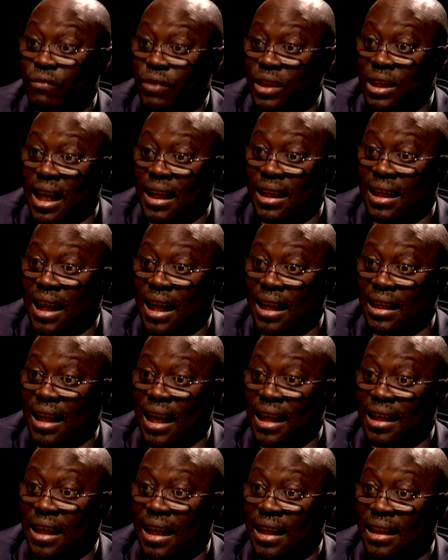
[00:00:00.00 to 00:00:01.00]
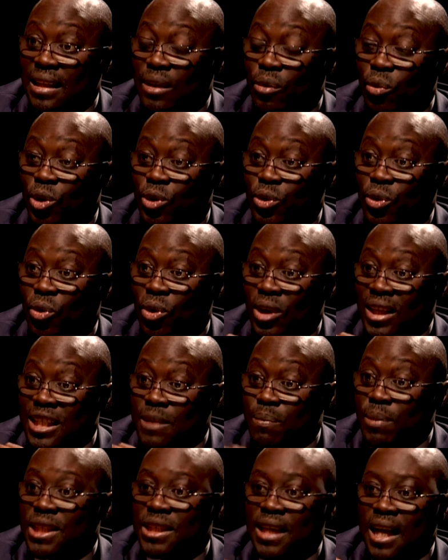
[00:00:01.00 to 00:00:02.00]
and then the what you call the
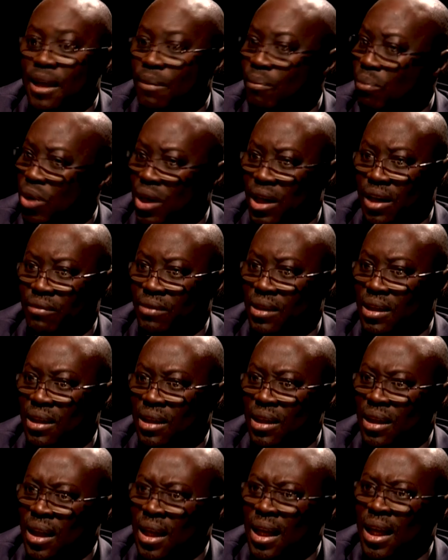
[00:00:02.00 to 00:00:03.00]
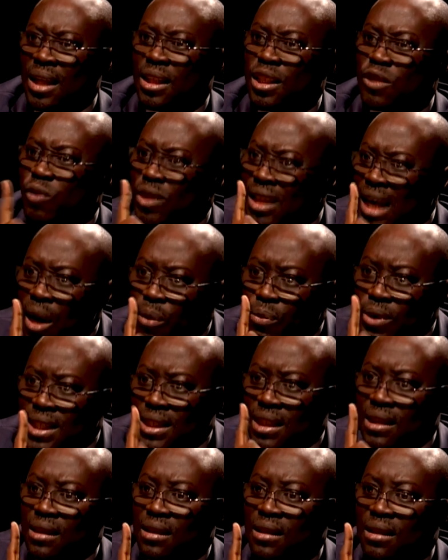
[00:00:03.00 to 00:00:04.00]
special import levy. It is for that
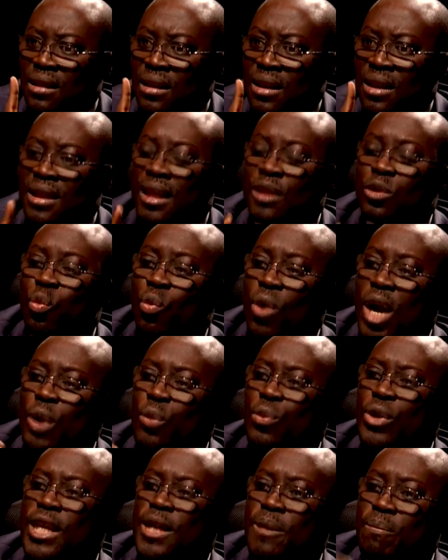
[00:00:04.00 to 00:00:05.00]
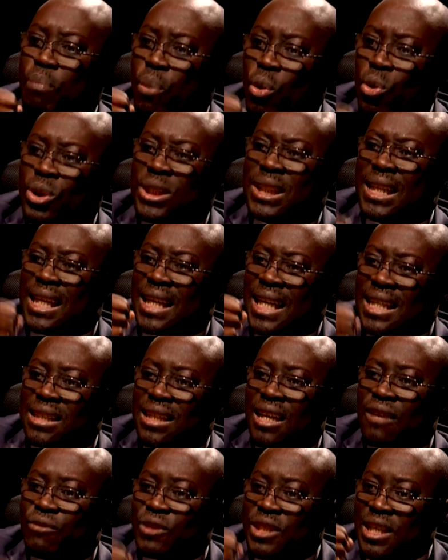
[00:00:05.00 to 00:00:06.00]
reason that when we imposed the
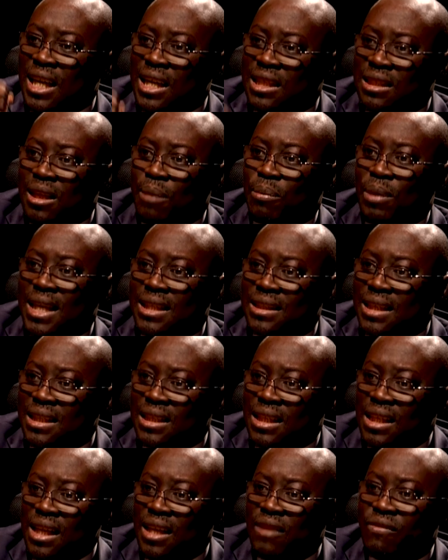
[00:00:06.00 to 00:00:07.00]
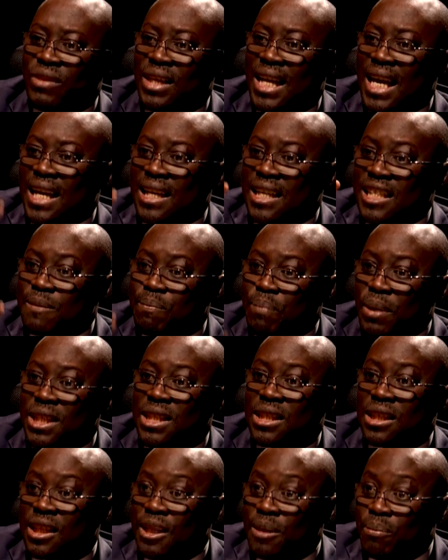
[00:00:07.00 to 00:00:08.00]
national fiscal stabilization levy and the
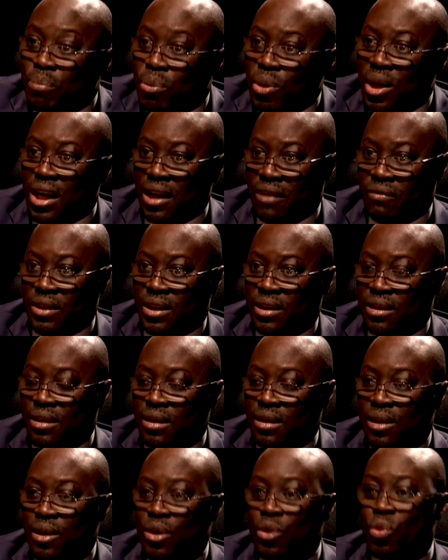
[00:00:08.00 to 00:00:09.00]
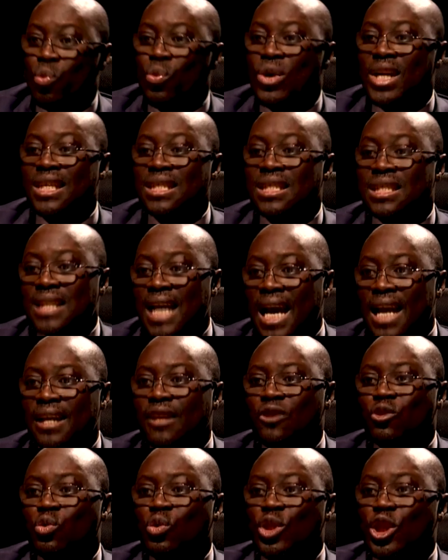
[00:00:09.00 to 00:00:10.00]
special import levy, we
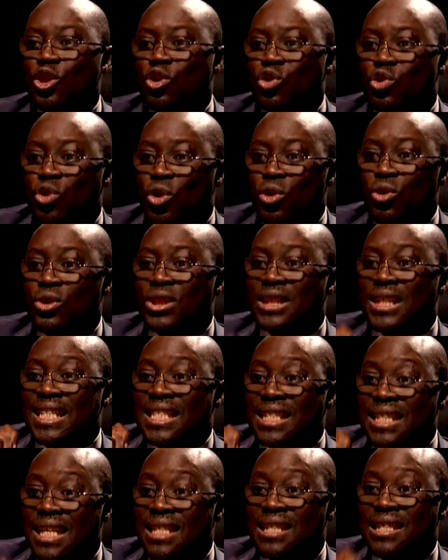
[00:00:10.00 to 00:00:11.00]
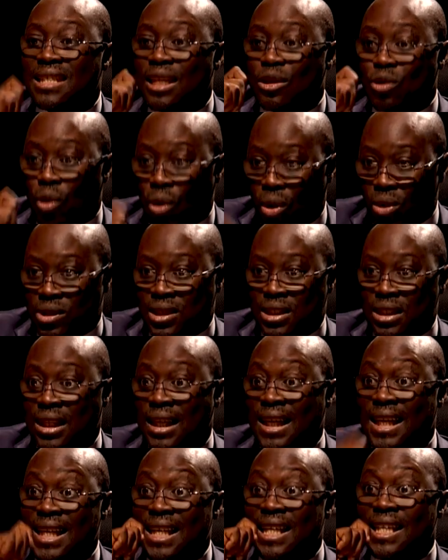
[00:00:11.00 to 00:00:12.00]
decided to introduce a sunset clause
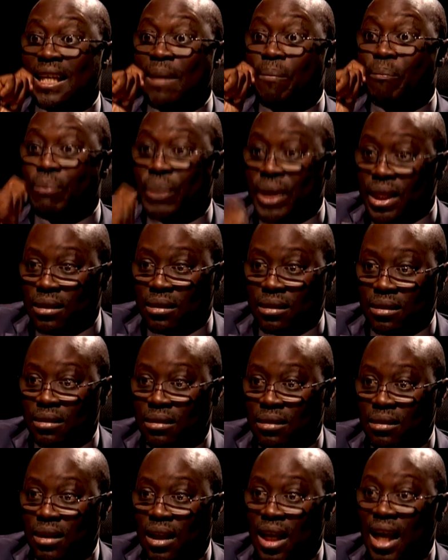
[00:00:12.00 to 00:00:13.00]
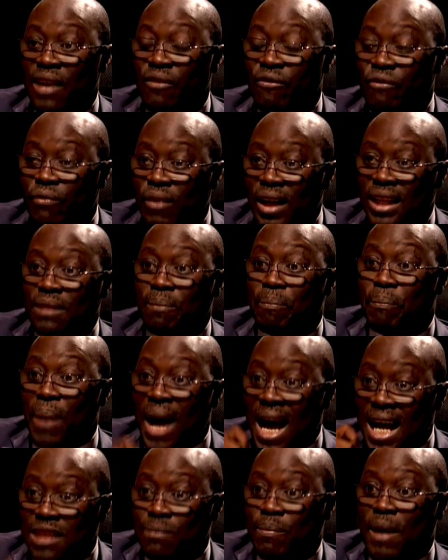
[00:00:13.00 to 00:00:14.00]
in the bill. And in fact,
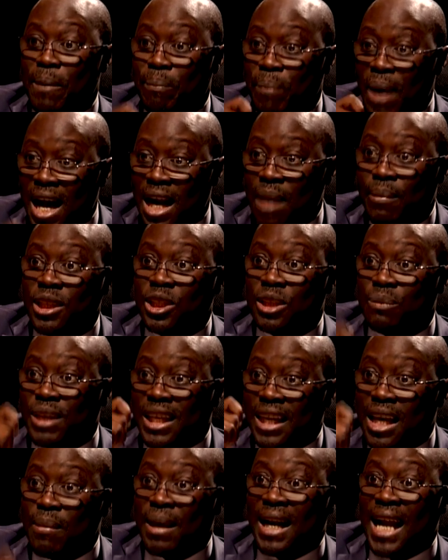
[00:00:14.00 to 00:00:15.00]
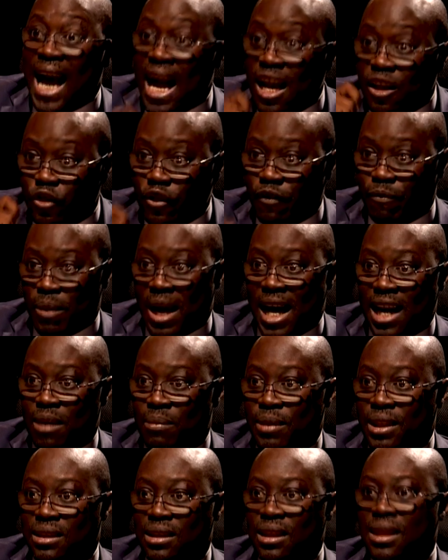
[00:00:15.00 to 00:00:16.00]
passed by Parliament, it became an act of
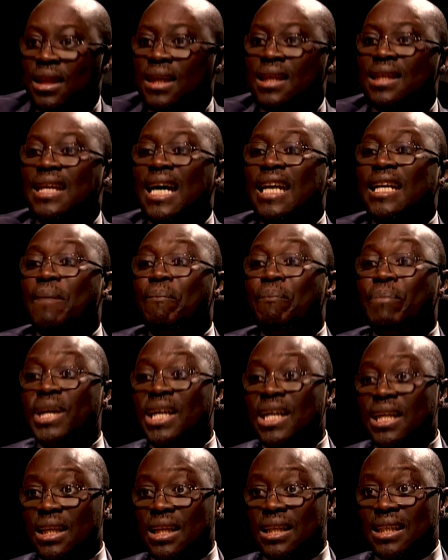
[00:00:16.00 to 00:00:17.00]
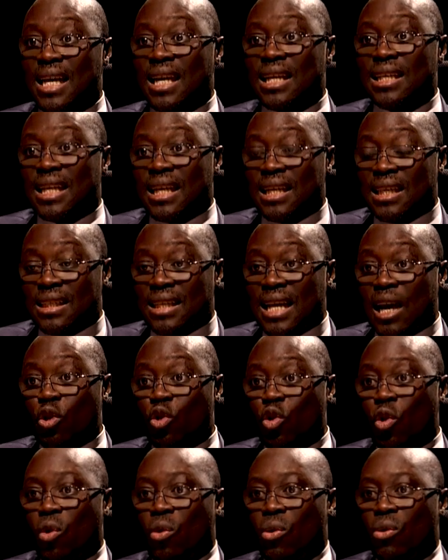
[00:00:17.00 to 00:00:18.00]
Parliament that the bill, that
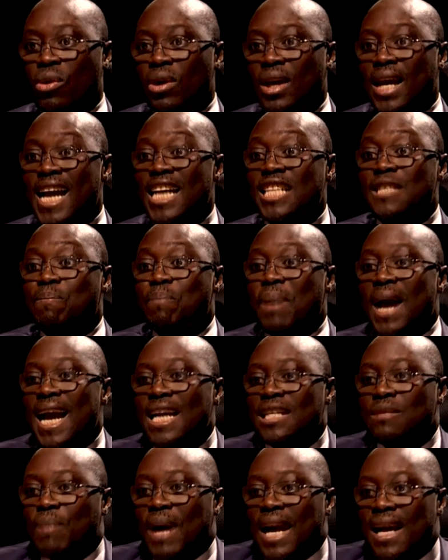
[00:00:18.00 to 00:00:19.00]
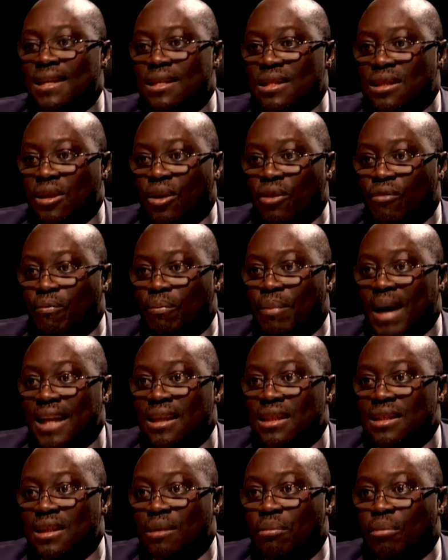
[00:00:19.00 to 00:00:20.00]
law expires by itself by
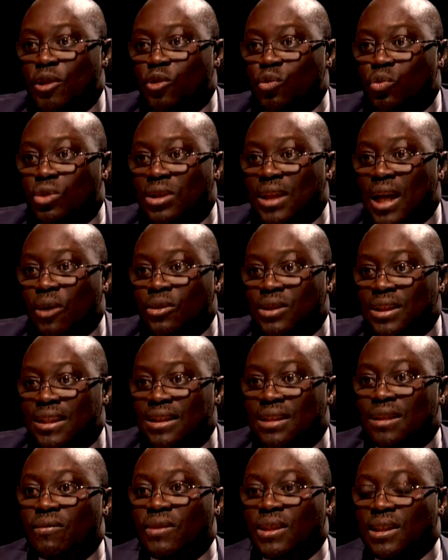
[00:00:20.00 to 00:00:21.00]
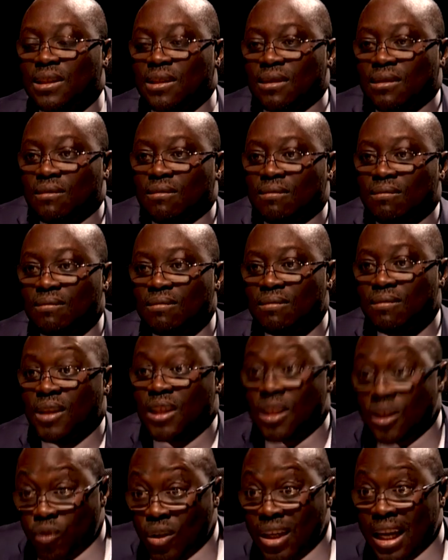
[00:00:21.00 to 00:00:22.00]
December 2017. It
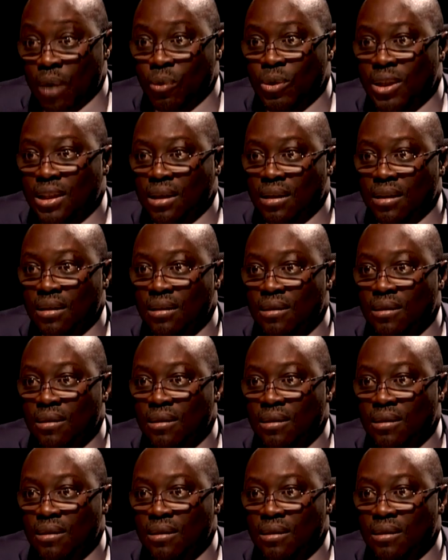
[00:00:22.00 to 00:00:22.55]
is for that reason.